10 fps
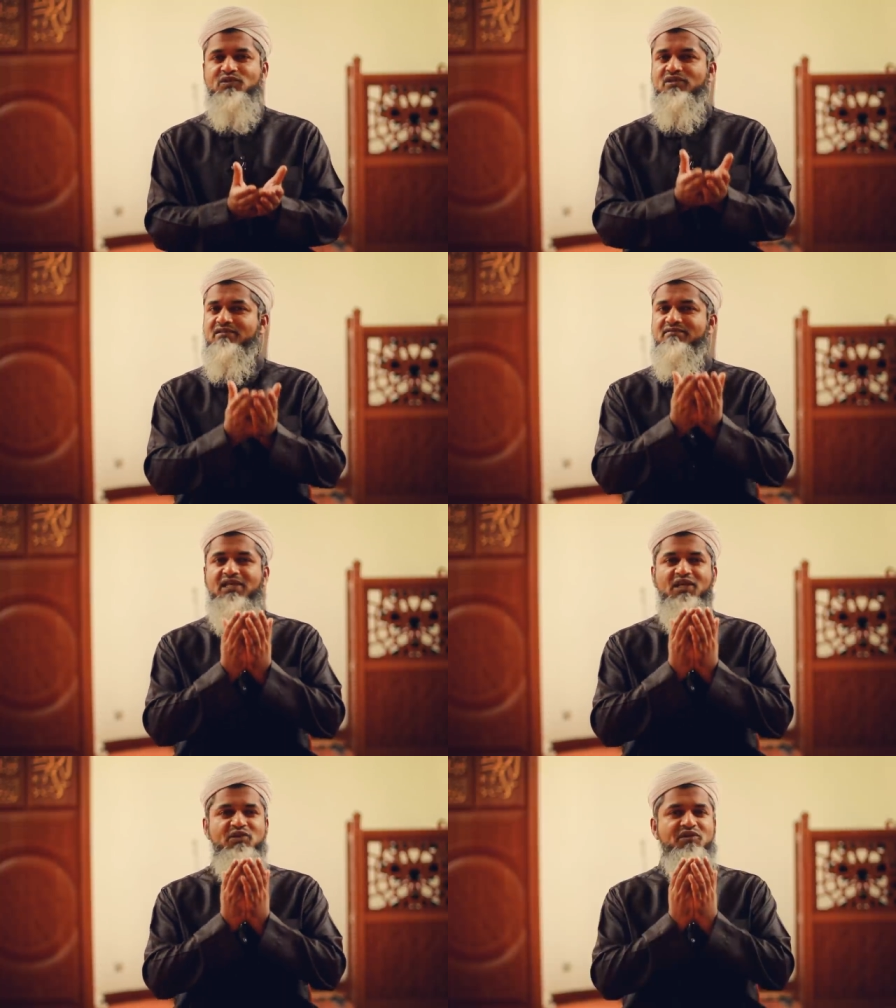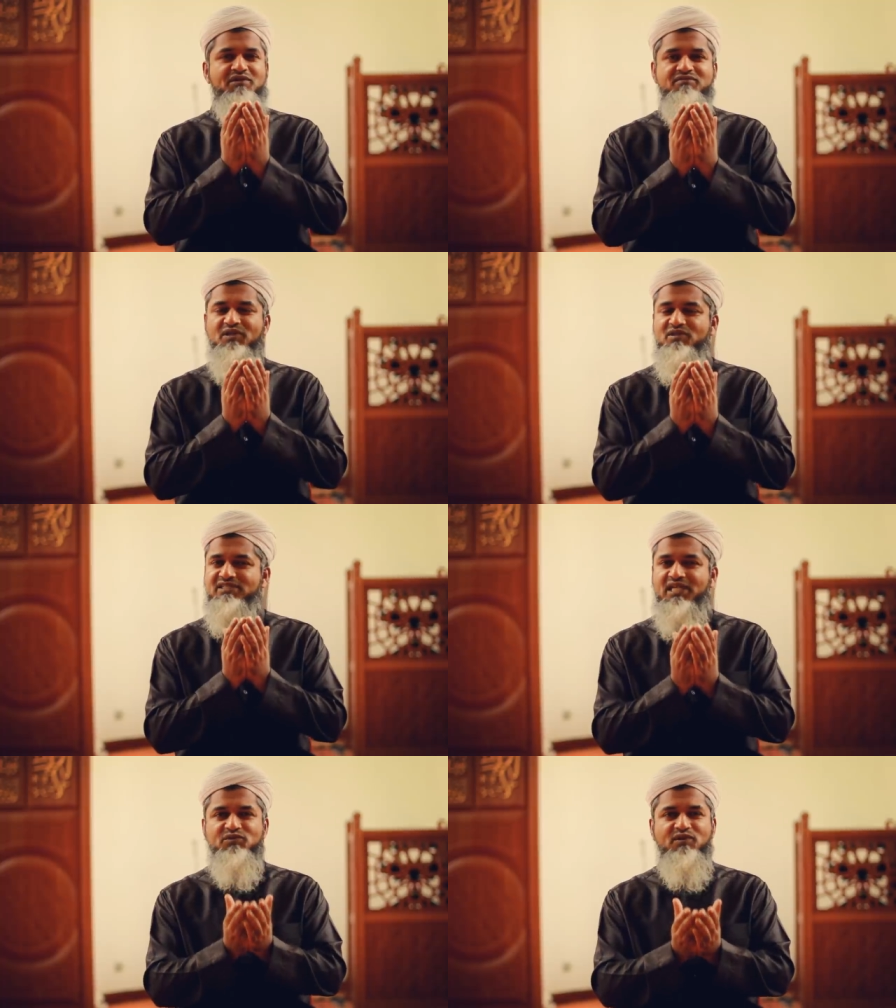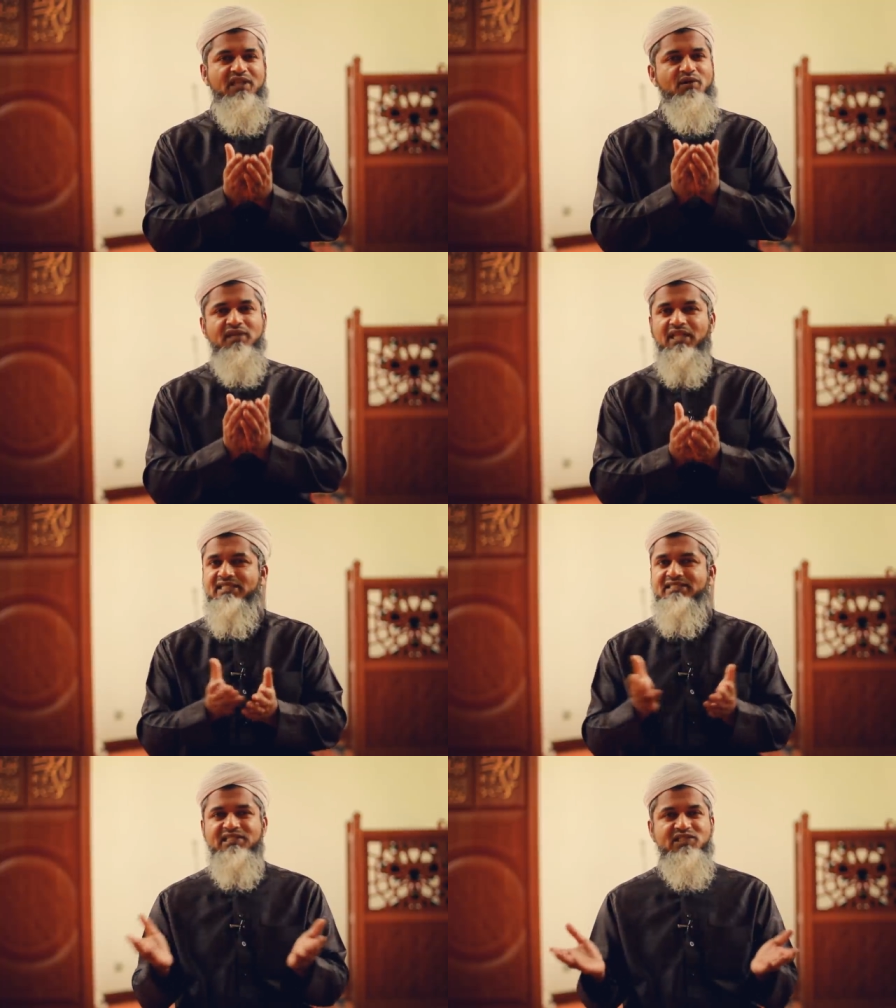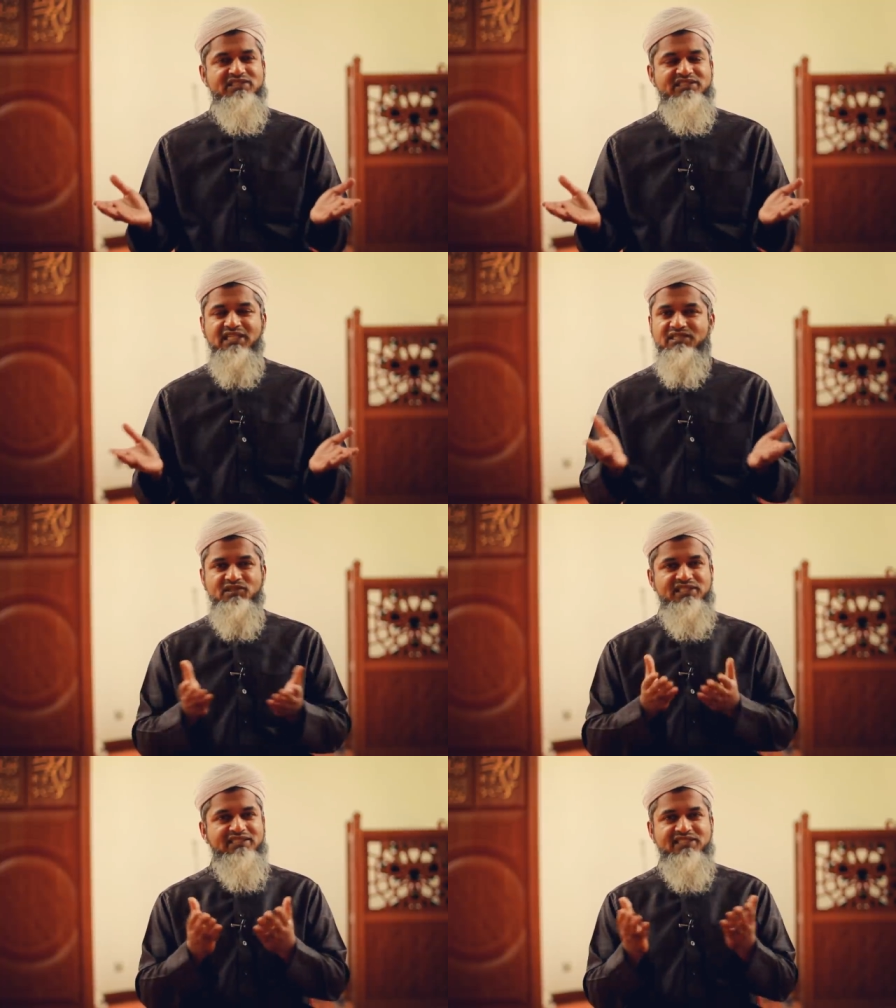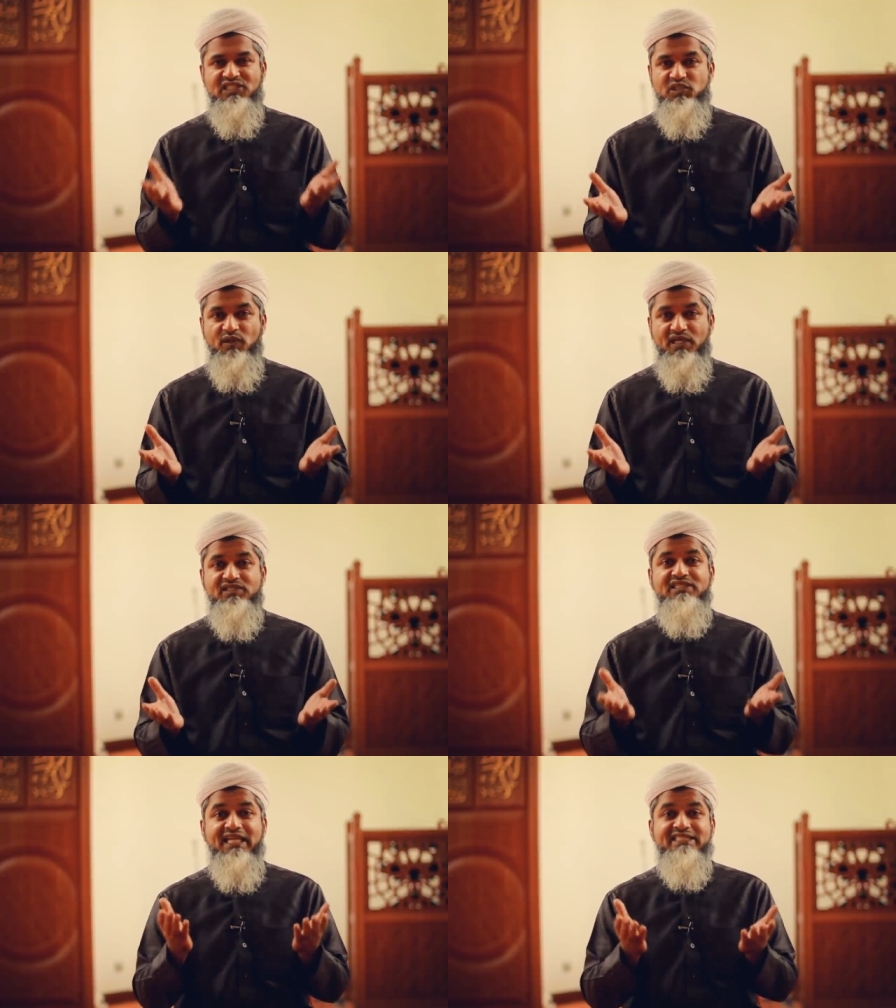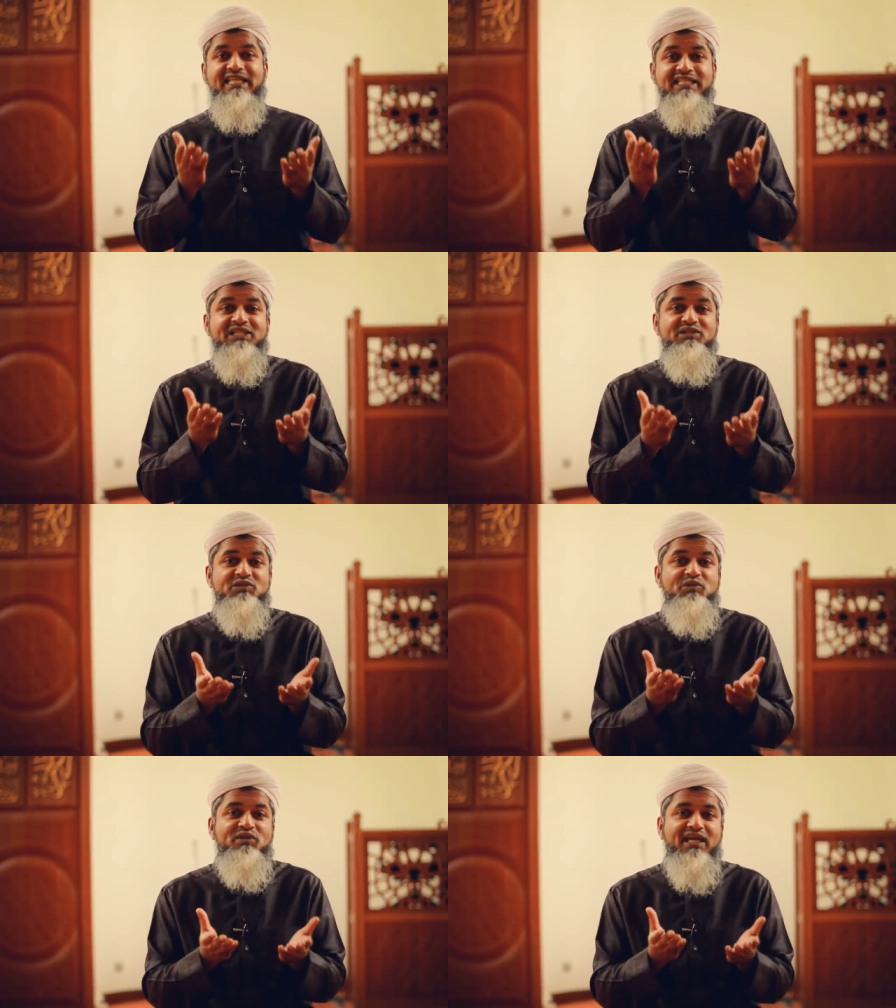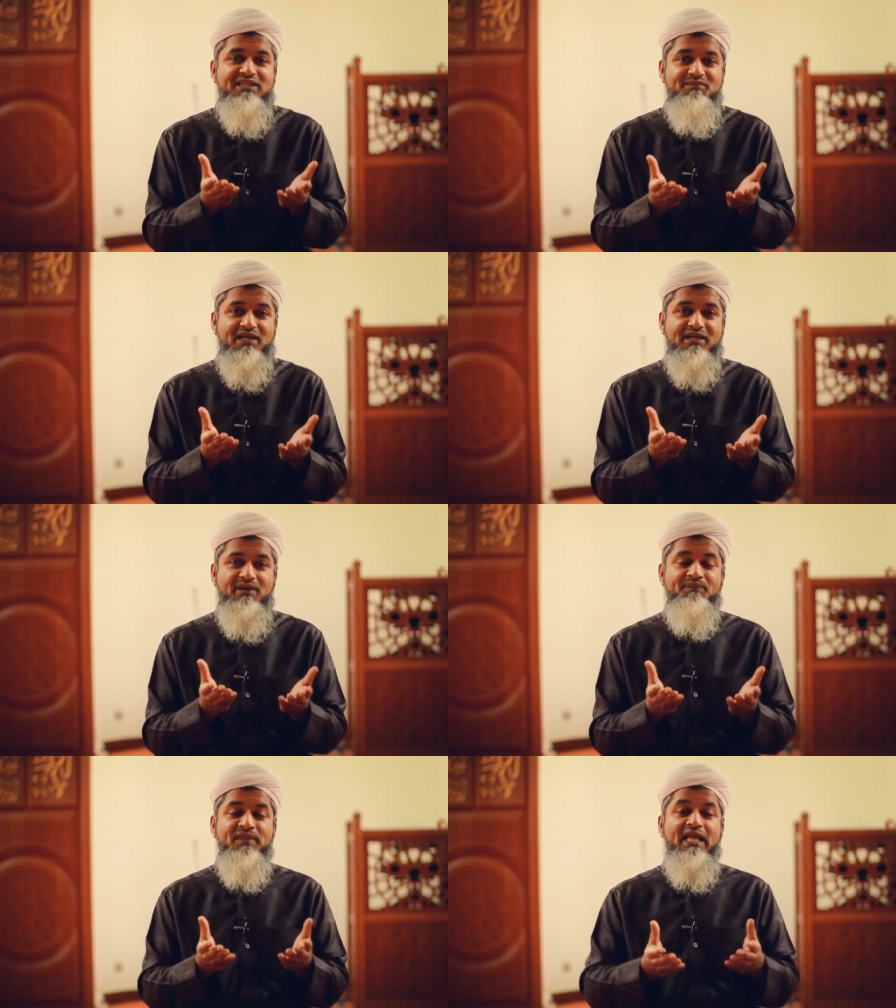You can, you can, you know, say to Allah, oh, Allah, saying this, you know, change the situation. Yes, they did do that in Makkah.